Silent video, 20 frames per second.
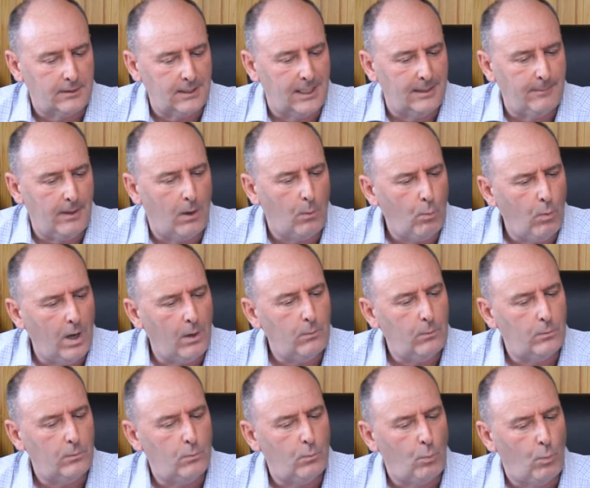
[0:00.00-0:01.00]
think about
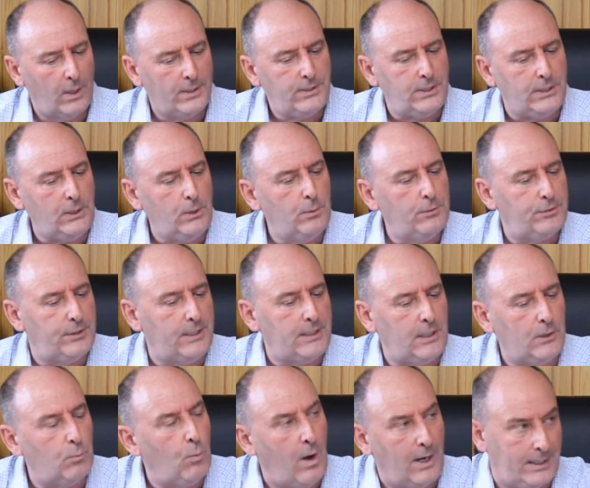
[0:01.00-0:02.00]
what do you think
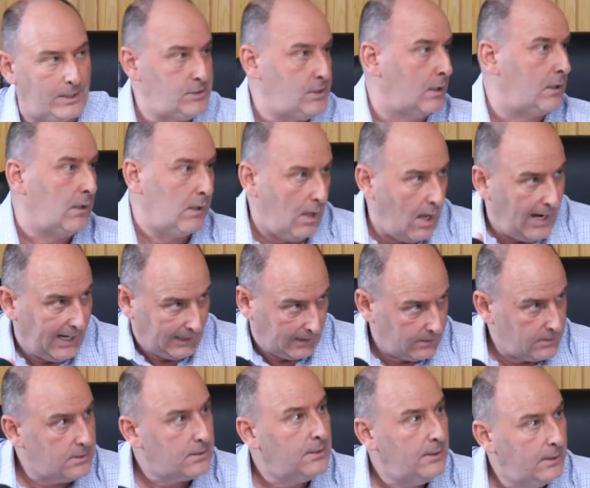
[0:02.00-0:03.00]
you'd want as a
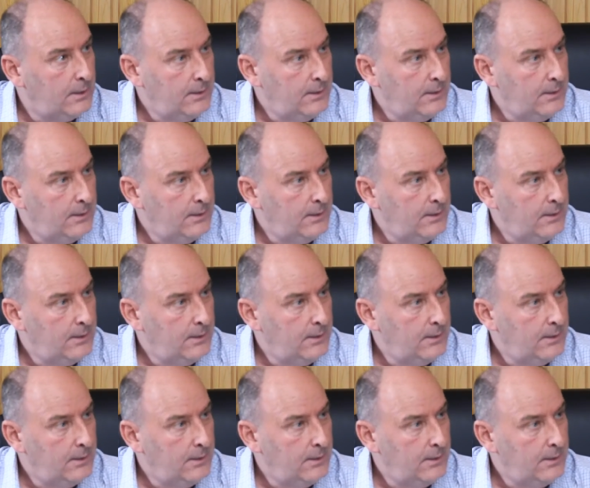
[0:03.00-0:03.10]
client?